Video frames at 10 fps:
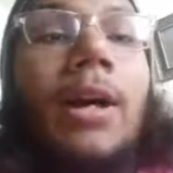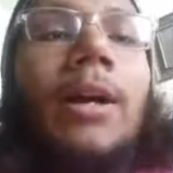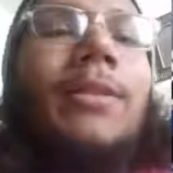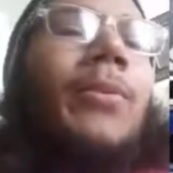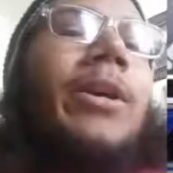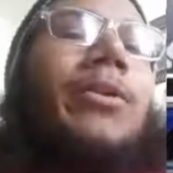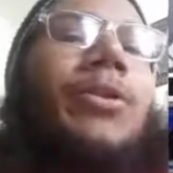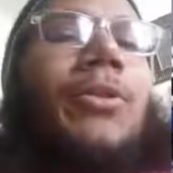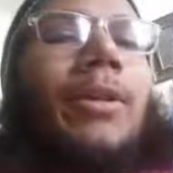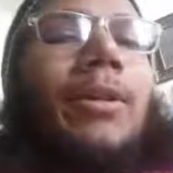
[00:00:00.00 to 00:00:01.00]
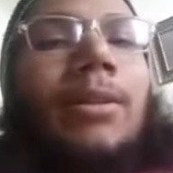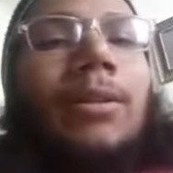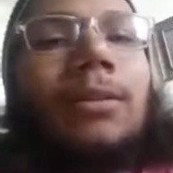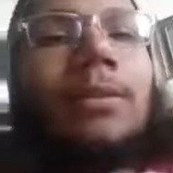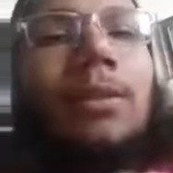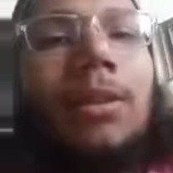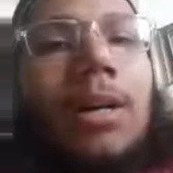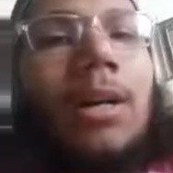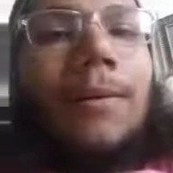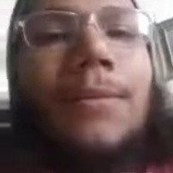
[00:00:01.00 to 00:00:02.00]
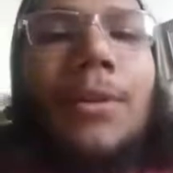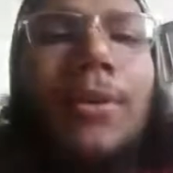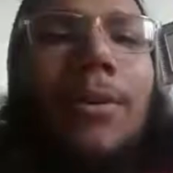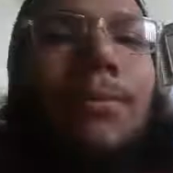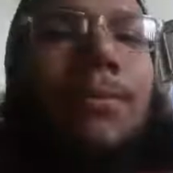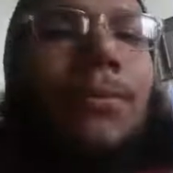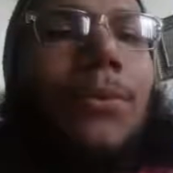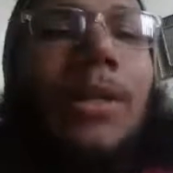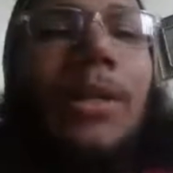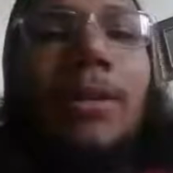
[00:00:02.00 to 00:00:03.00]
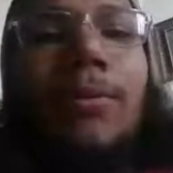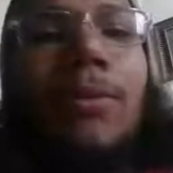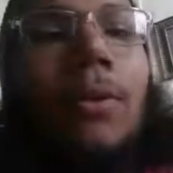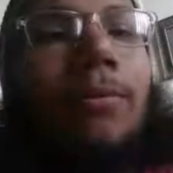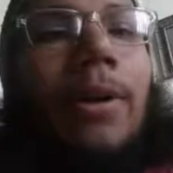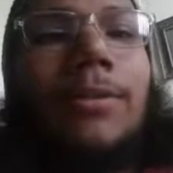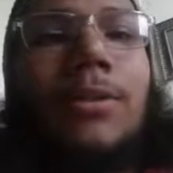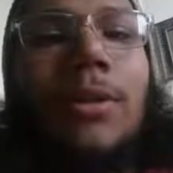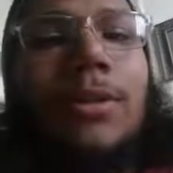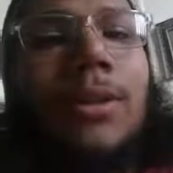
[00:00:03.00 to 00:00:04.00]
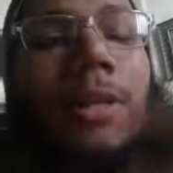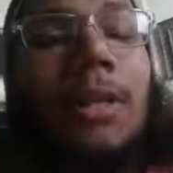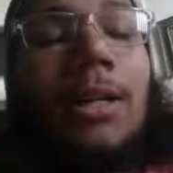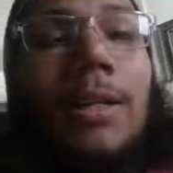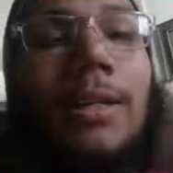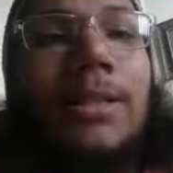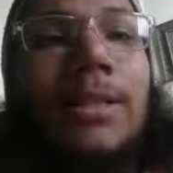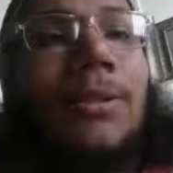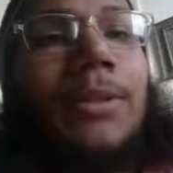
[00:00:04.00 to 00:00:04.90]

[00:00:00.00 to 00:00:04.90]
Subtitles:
The way you strengthen your 3 to 4 to 5 star accessories, you